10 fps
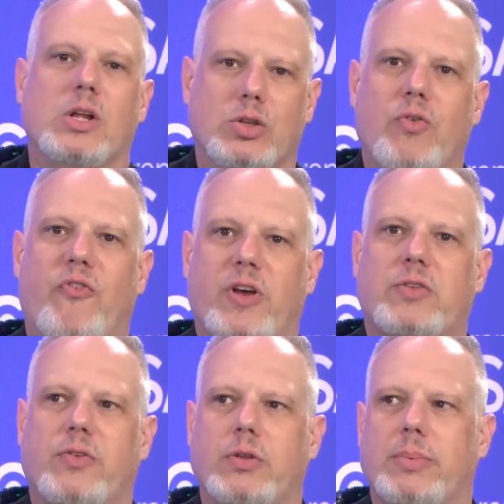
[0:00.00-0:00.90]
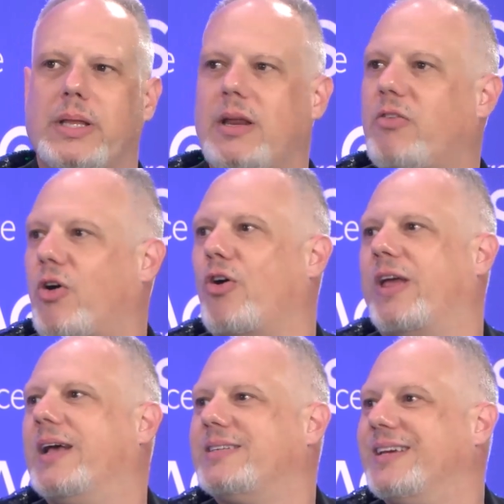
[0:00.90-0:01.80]
to fix vulnerabilities are
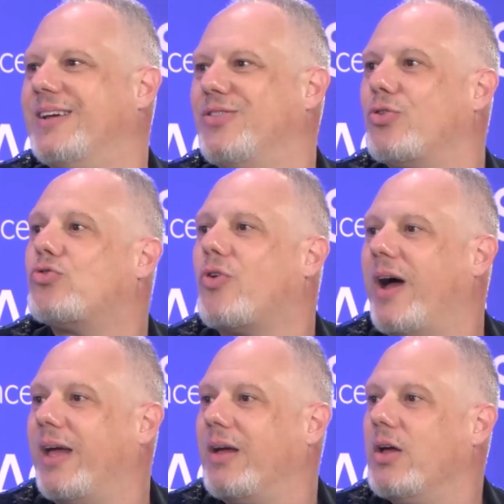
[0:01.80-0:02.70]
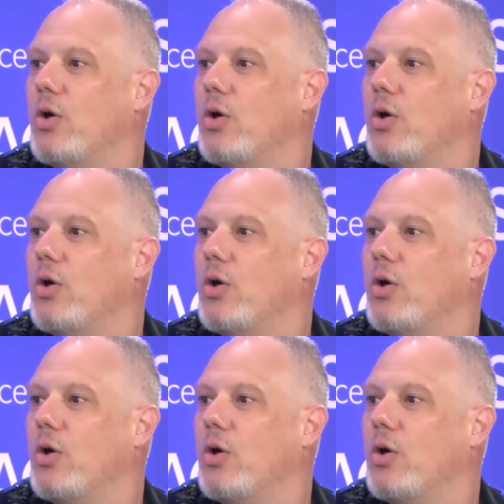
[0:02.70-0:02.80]
guessing. They're trying.